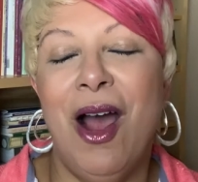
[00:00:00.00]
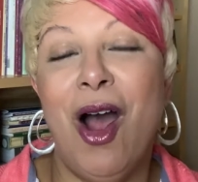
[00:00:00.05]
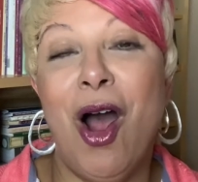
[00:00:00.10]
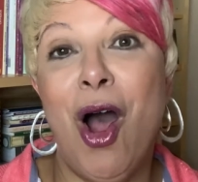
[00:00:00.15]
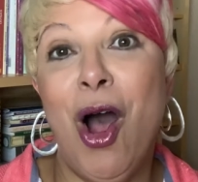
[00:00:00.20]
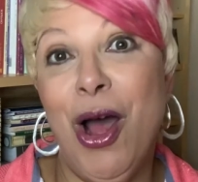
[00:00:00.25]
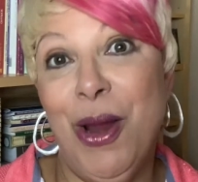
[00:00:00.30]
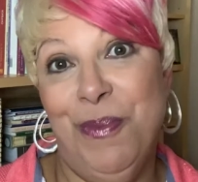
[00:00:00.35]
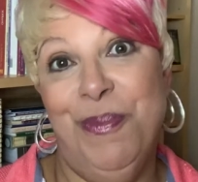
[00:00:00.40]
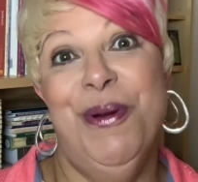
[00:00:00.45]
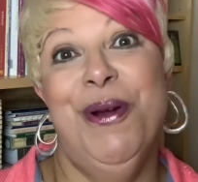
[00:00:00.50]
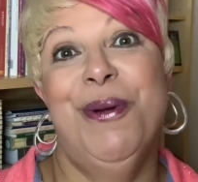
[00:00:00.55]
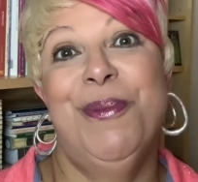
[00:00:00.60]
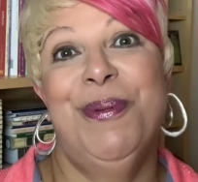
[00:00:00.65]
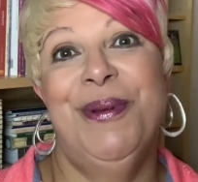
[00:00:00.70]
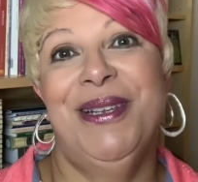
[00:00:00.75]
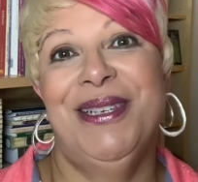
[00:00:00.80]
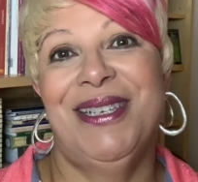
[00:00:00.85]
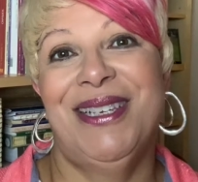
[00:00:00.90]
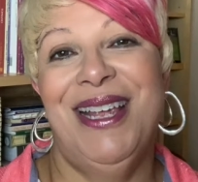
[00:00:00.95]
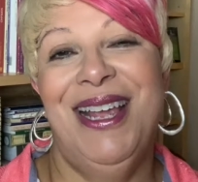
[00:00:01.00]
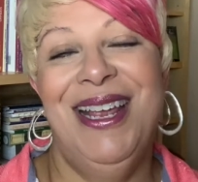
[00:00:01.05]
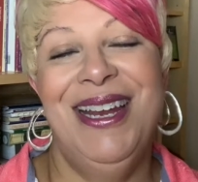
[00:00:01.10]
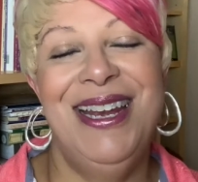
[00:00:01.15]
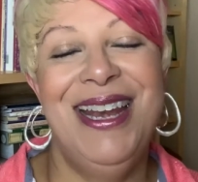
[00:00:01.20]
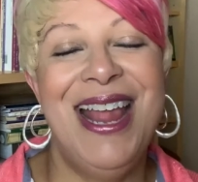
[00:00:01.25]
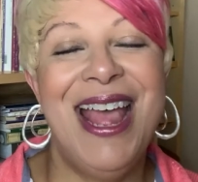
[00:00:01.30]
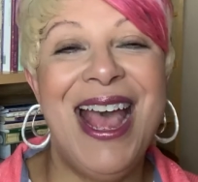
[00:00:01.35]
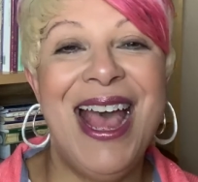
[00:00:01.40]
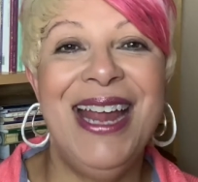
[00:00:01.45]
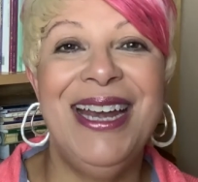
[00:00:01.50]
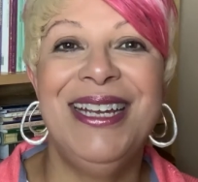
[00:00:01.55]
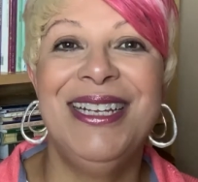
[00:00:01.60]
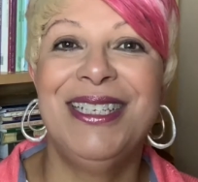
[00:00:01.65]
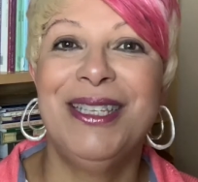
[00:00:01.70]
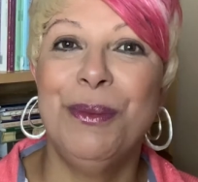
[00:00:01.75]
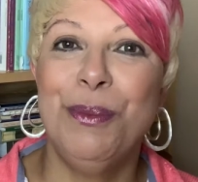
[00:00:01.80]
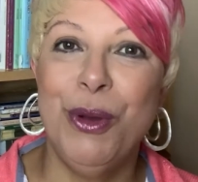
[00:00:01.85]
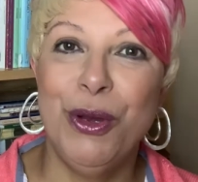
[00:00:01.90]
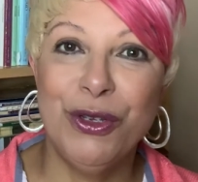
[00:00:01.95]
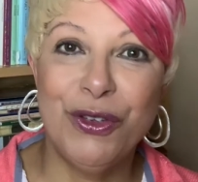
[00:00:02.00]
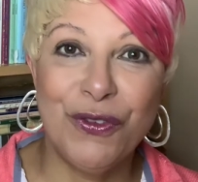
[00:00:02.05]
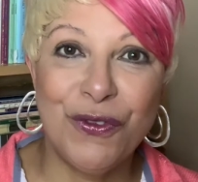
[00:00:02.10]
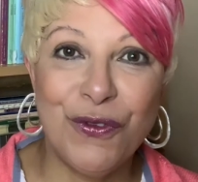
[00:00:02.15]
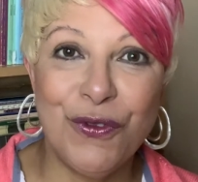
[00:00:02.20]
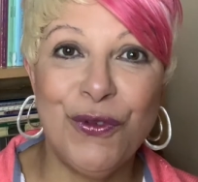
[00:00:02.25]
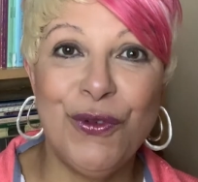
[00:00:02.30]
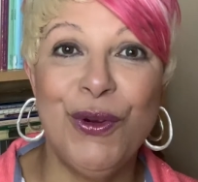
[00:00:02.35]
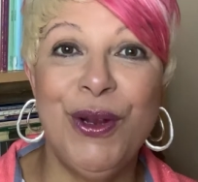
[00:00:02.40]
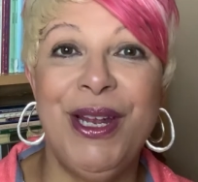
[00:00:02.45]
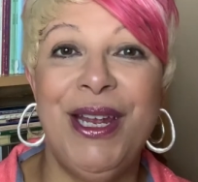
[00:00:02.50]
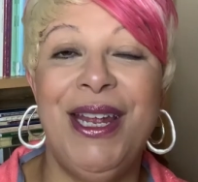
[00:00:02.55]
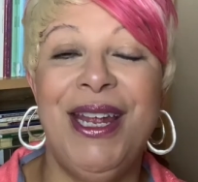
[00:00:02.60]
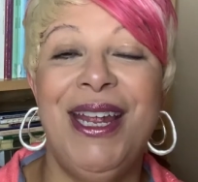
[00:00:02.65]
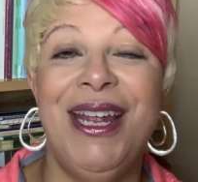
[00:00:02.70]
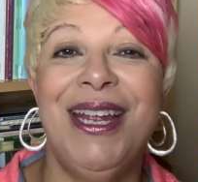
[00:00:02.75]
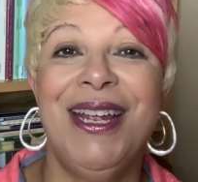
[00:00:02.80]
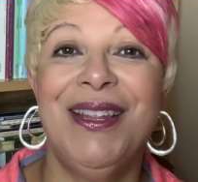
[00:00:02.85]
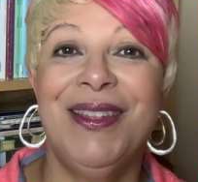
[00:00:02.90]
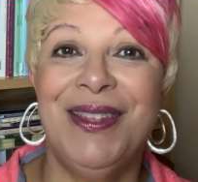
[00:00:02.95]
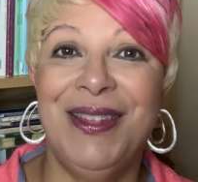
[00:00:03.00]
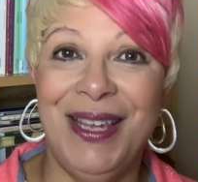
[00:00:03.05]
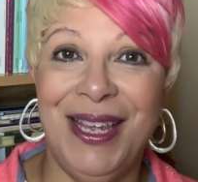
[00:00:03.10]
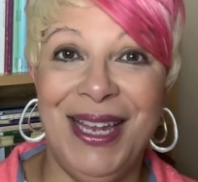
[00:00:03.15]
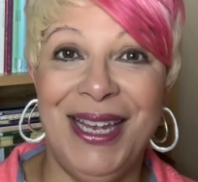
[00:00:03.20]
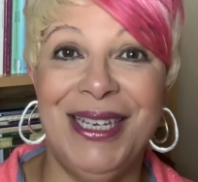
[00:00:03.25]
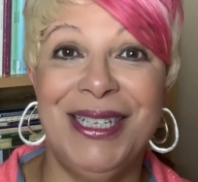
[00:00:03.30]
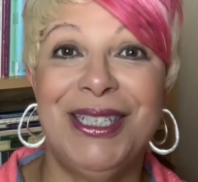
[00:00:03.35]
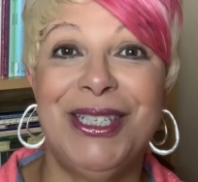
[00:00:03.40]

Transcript: on purpose. And that is the most freeing thing.